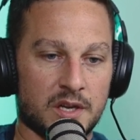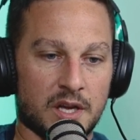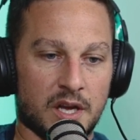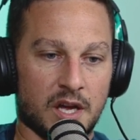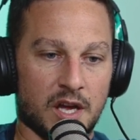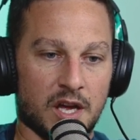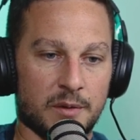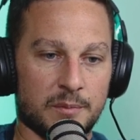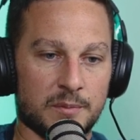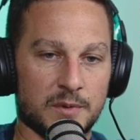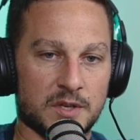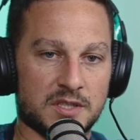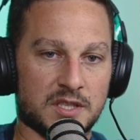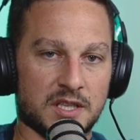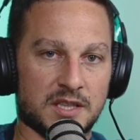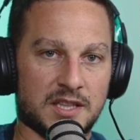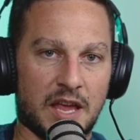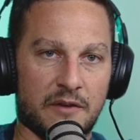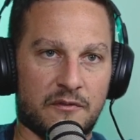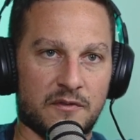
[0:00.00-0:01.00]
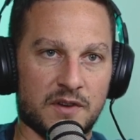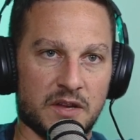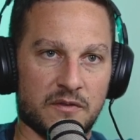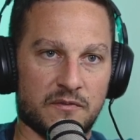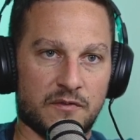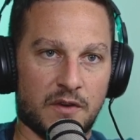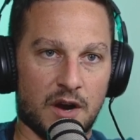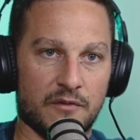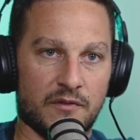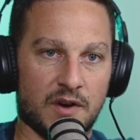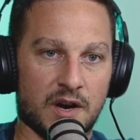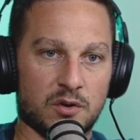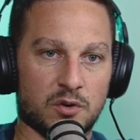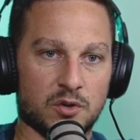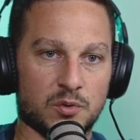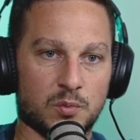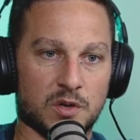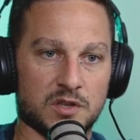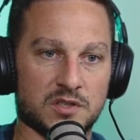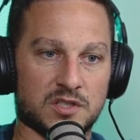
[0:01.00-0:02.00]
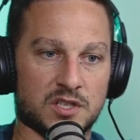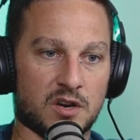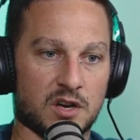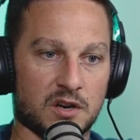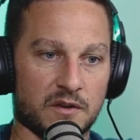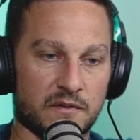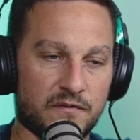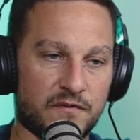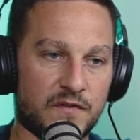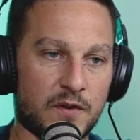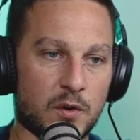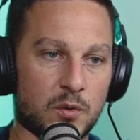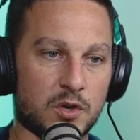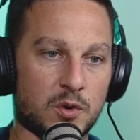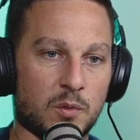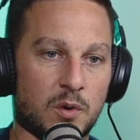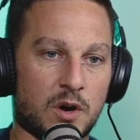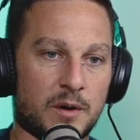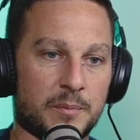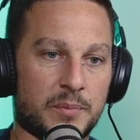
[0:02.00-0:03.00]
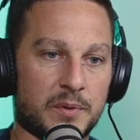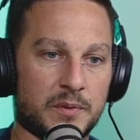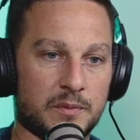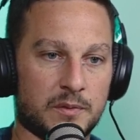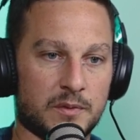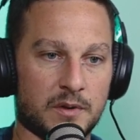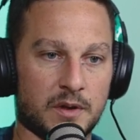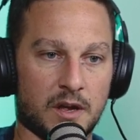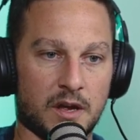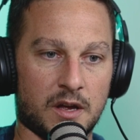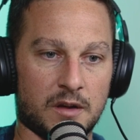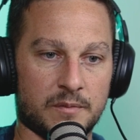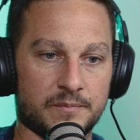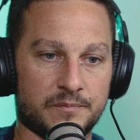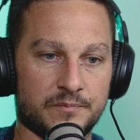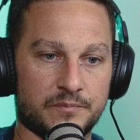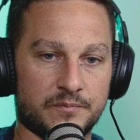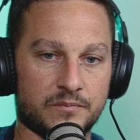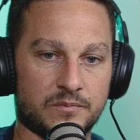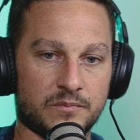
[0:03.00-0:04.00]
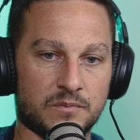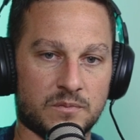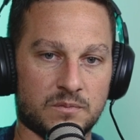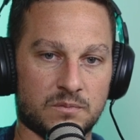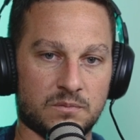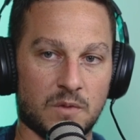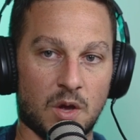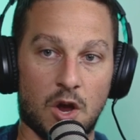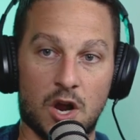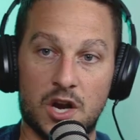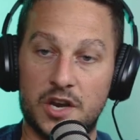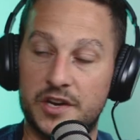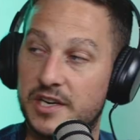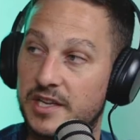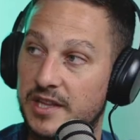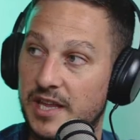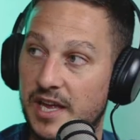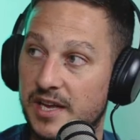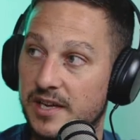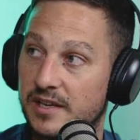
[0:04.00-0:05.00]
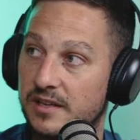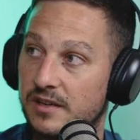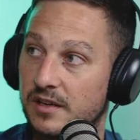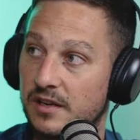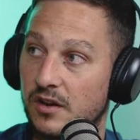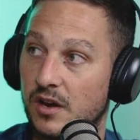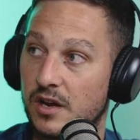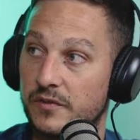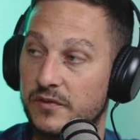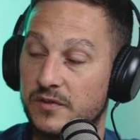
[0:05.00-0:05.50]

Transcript: So definitely a very, very good one to kind of fill you up early in the day and kind